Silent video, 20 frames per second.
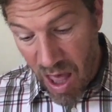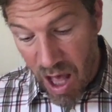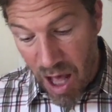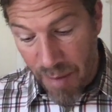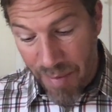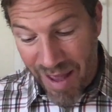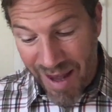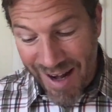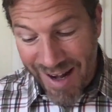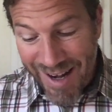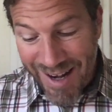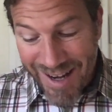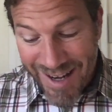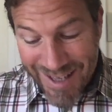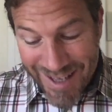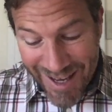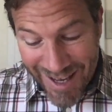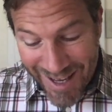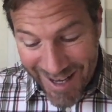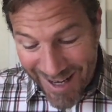And
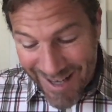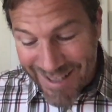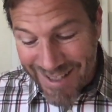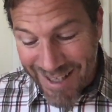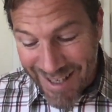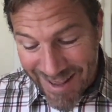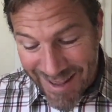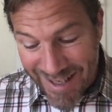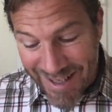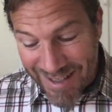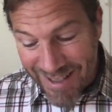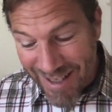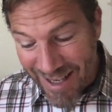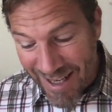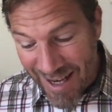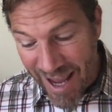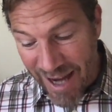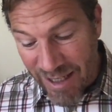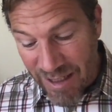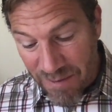it is in this
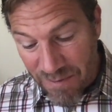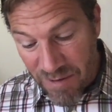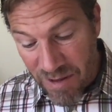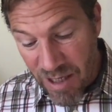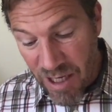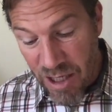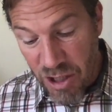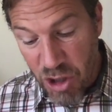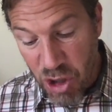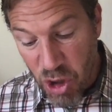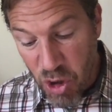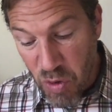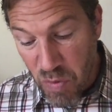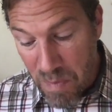connective tissue